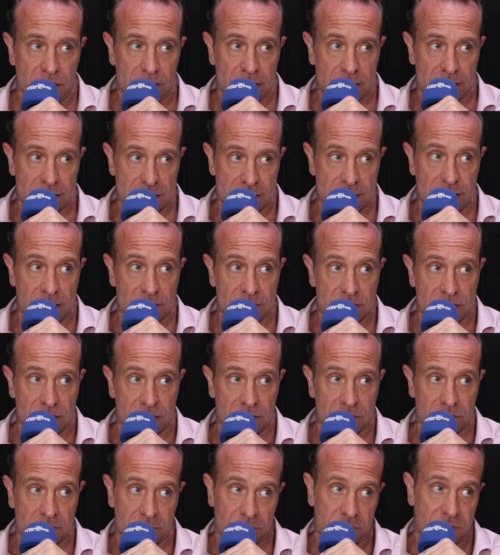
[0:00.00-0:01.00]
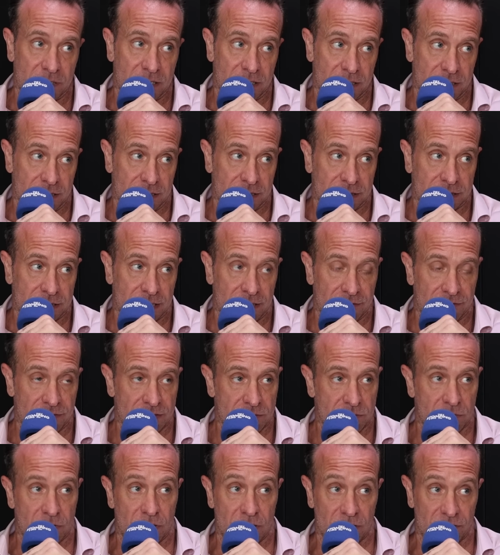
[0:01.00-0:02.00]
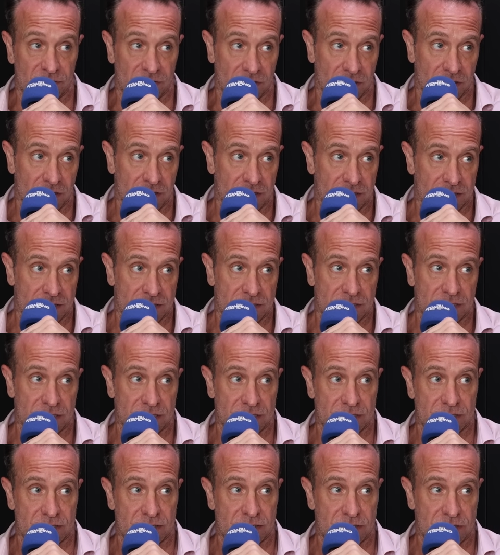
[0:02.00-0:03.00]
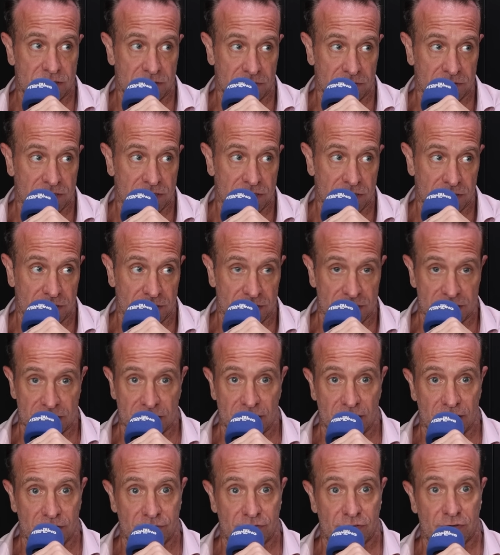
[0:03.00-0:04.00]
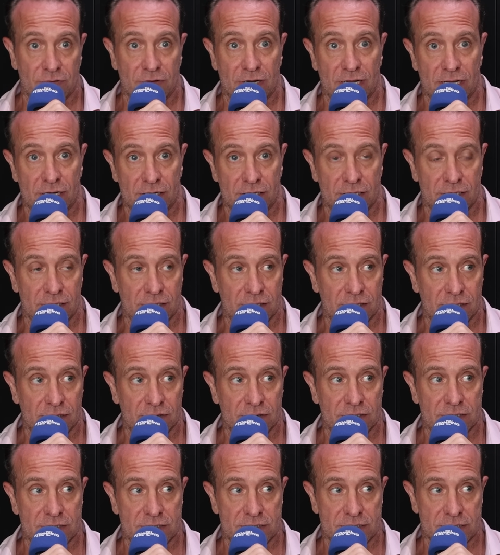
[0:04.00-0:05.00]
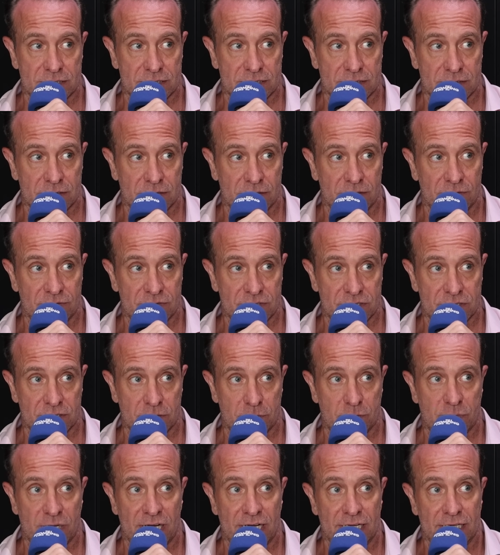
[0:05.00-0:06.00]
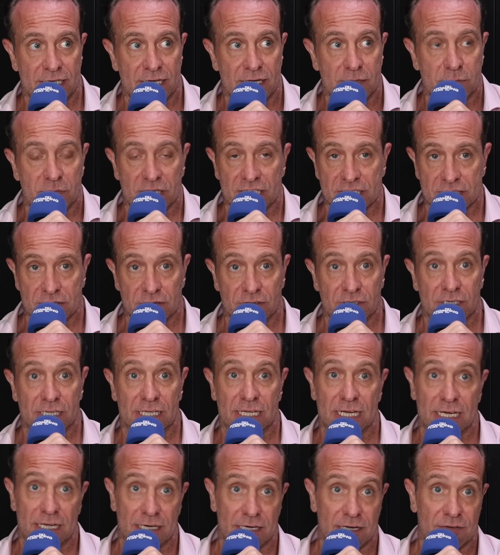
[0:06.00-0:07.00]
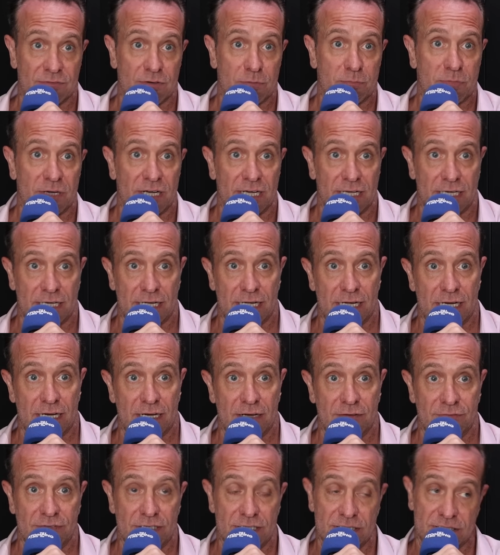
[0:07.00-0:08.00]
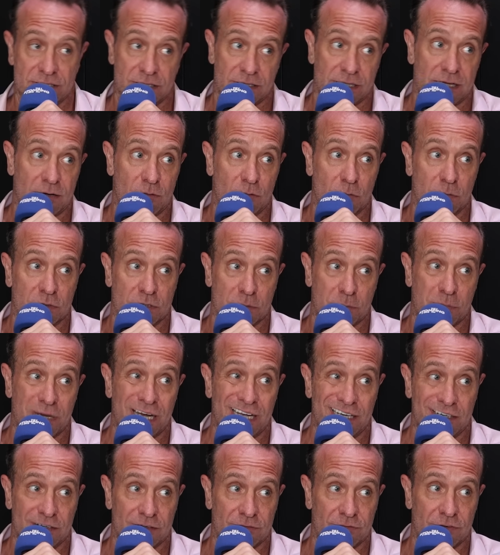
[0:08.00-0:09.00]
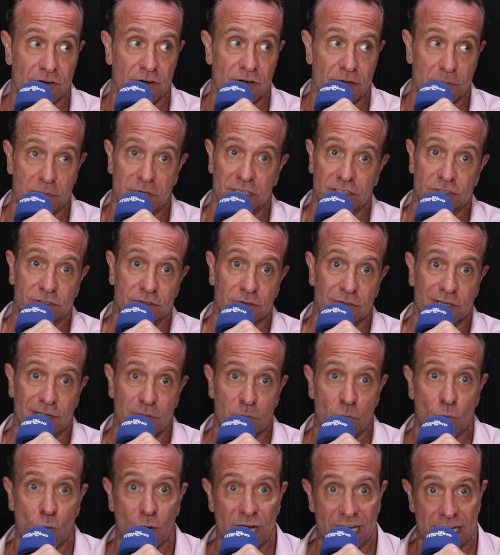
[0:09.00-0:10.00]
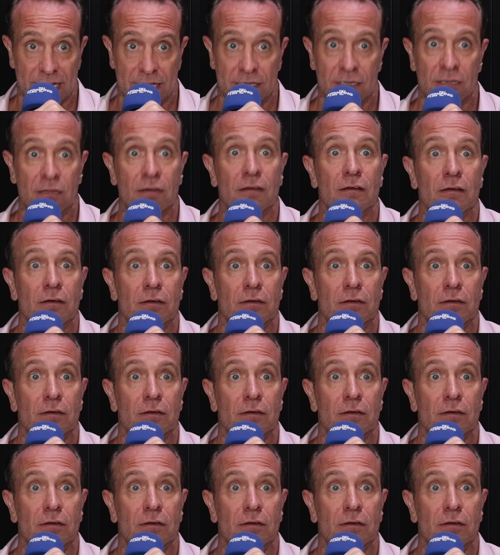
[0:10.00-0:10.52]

At the same time, apparently Chavez, what I've heard, has sort of turned his life around, and, you know, this is obviously a payday, but he's not going to get another payday out of it, so that will depend very much on him winning.